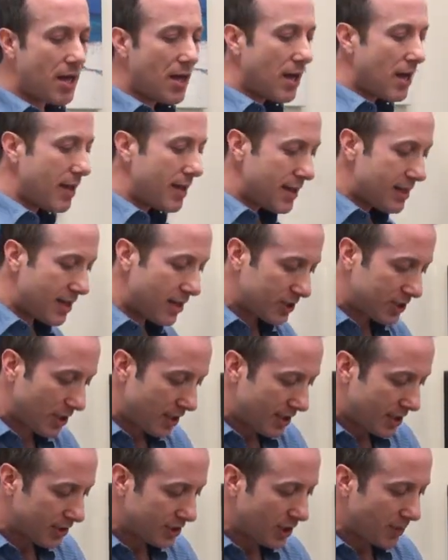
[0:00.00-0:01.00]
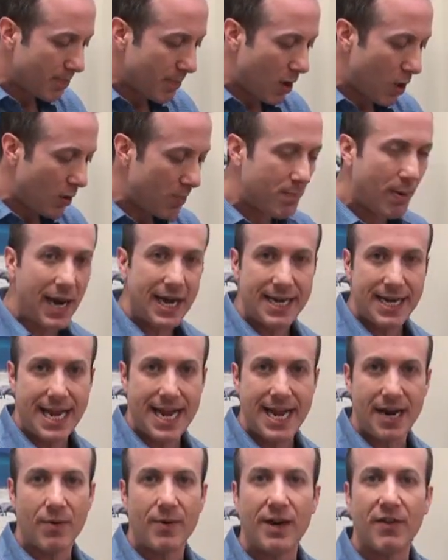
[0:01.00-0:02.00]
a there's a there's a mode button
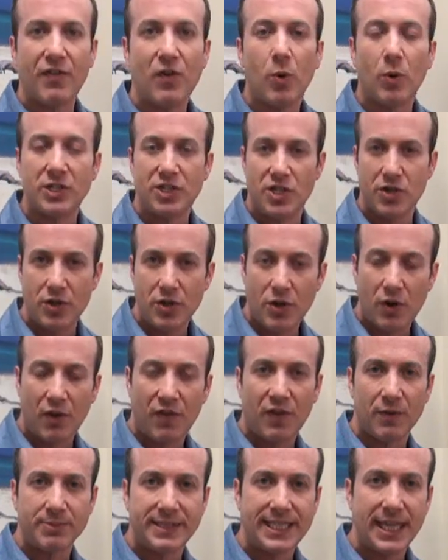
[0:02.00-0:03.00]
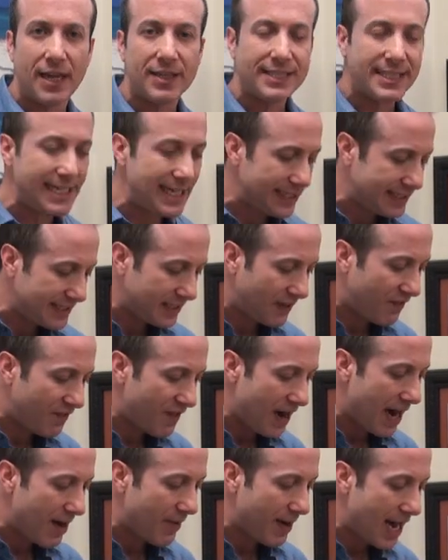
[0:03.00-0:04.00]
here and of course you can go from Celsius to
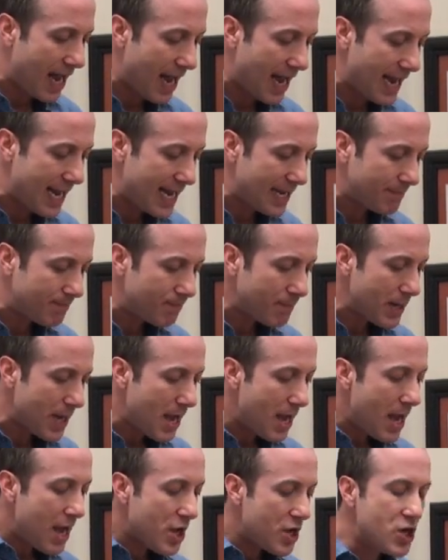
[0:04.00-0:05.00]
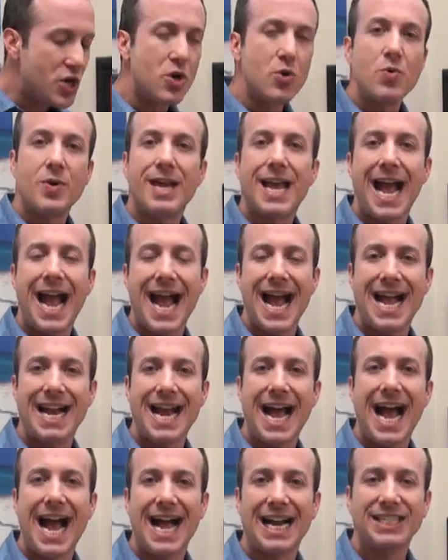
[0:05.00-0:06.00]
Fahrenheit. You
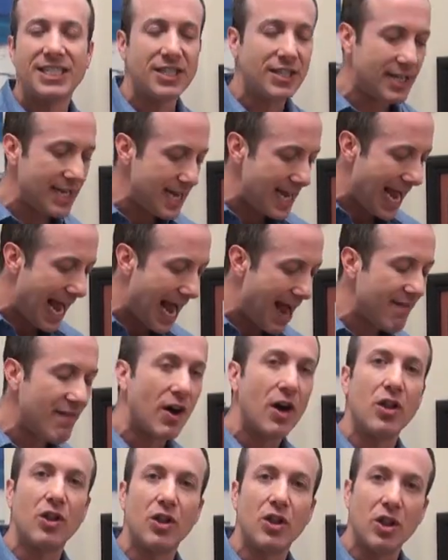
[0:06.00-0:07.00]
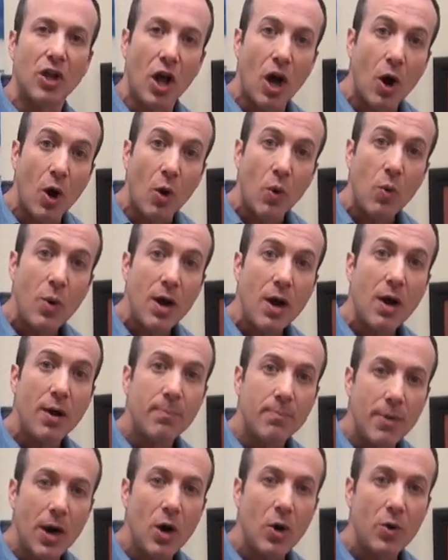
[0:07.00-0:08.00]
can actually have a low
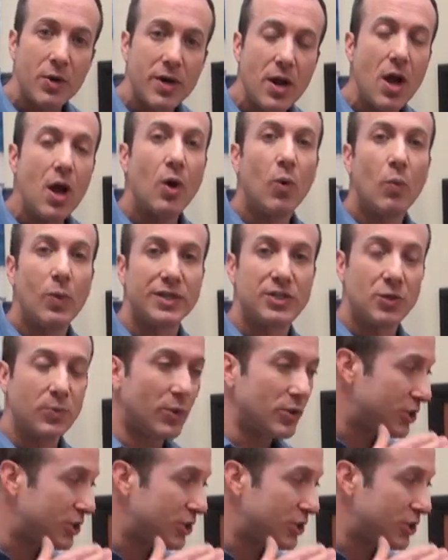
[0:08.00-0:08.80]
mode which